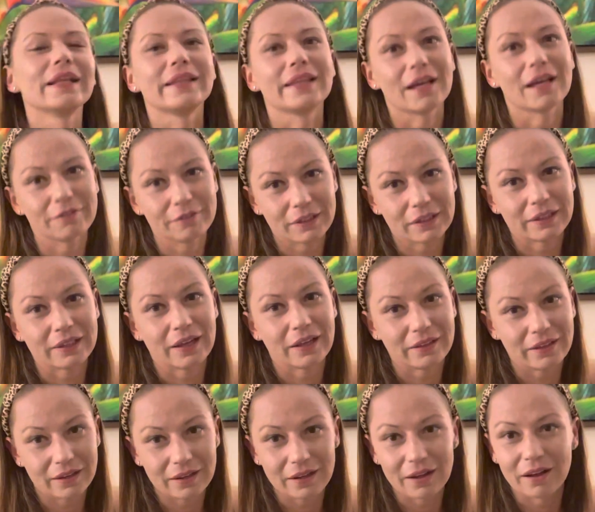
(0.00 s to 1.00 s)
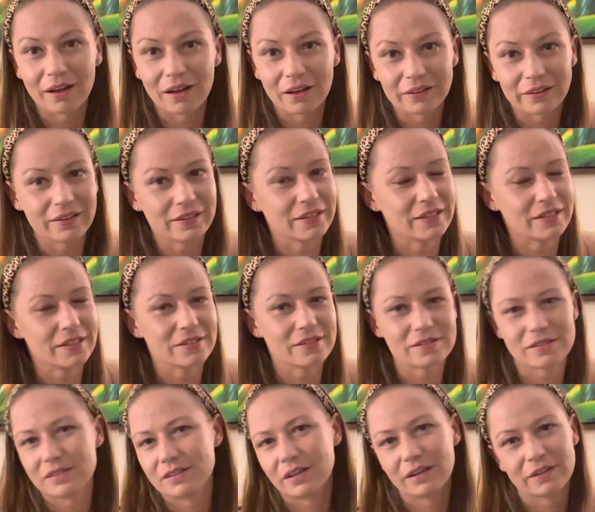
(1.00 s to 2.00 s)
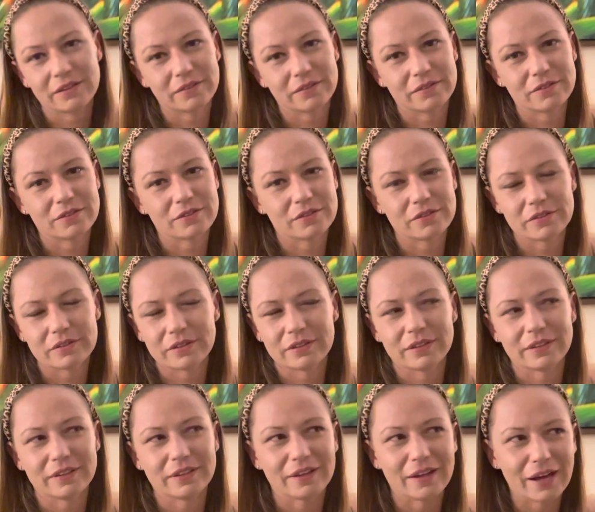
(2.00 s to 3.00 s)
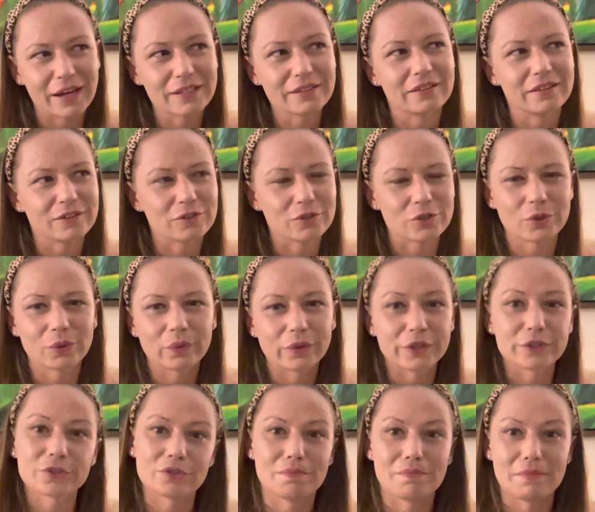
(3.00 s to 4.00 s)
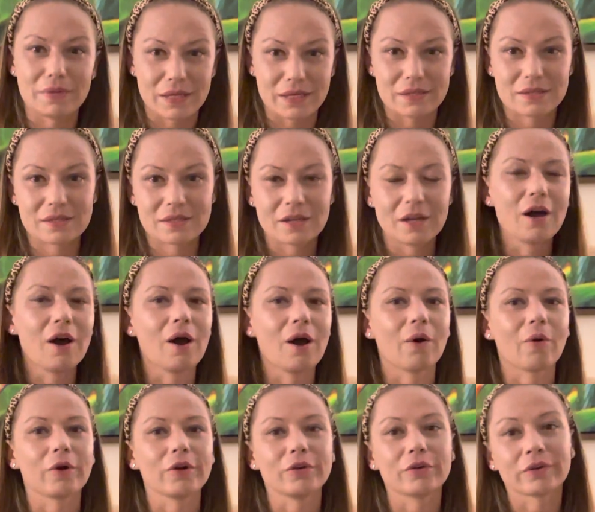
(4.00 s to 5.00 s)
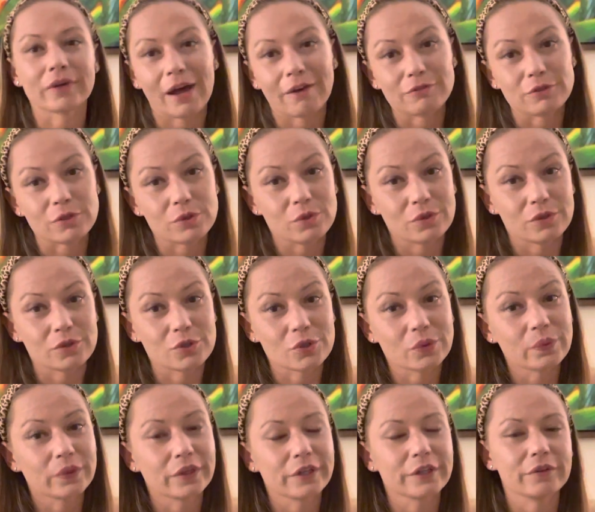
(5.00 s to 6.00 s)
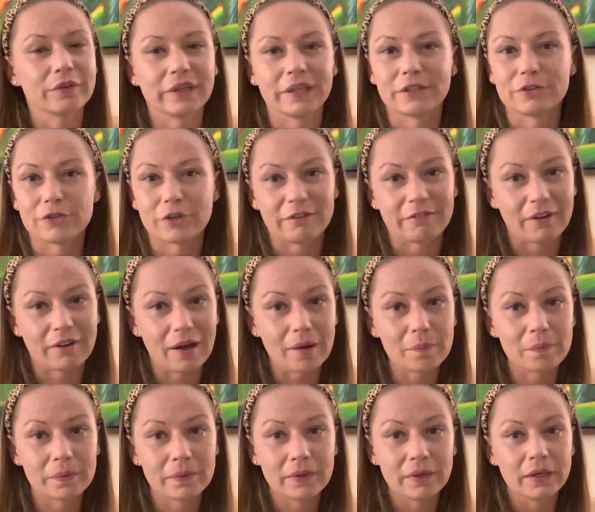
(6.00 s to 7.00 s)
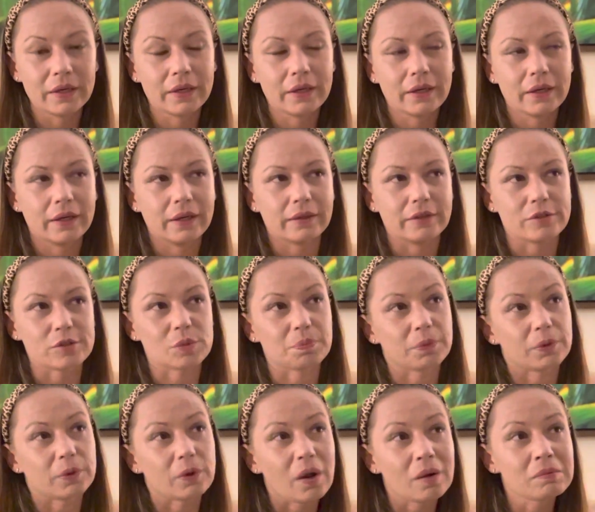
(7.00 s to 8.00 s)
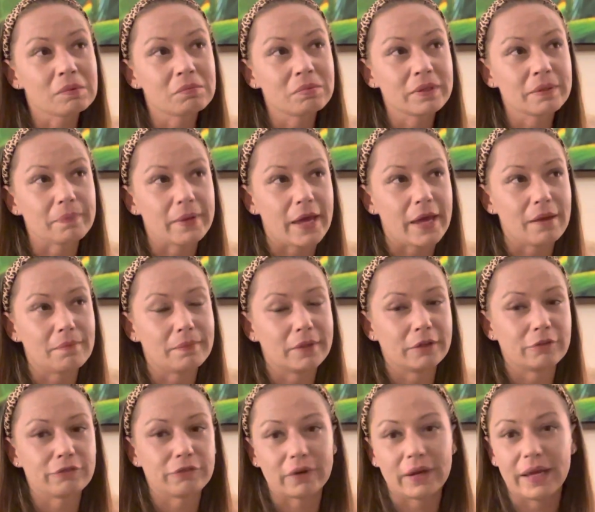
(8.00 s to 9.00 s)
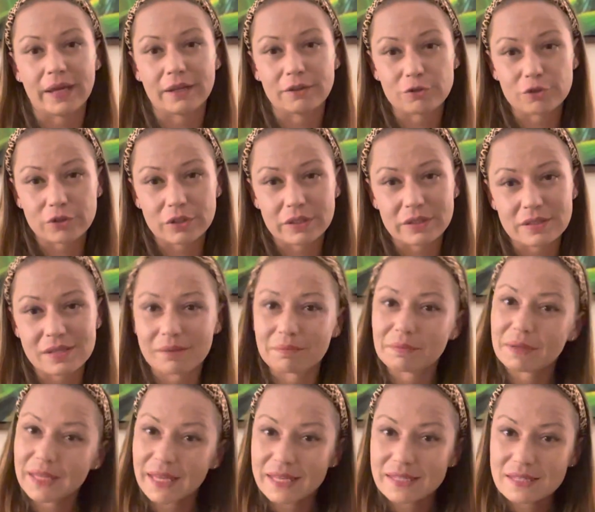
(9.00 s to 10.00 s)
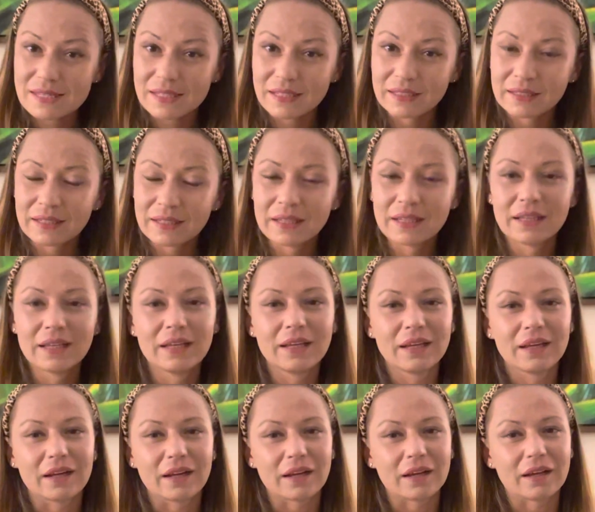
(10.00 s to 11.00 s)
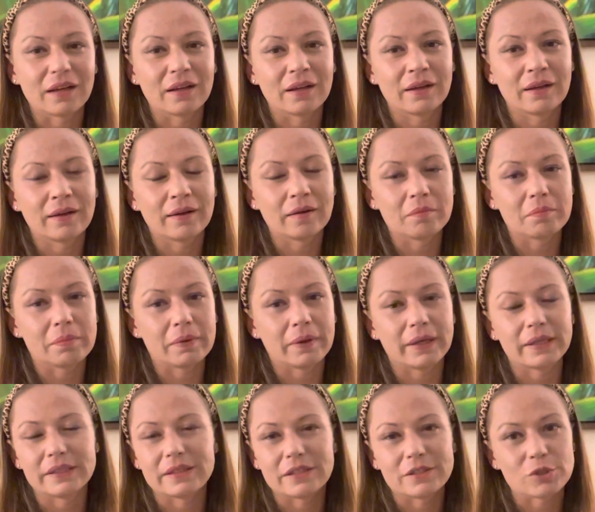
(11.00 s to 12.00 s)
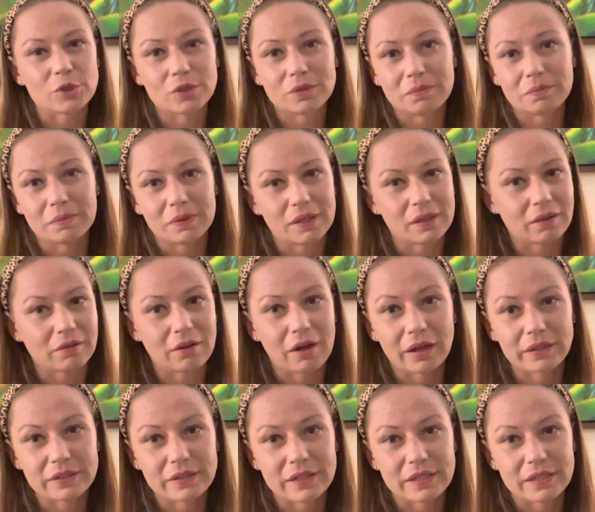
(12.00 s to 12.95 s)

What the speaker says: Definitely Haleakala is not the tour to miss. Or you don't have to do the tour, you can drive up. There's probably payment for entrance, I'm guessing, but it shouldn't be a lot.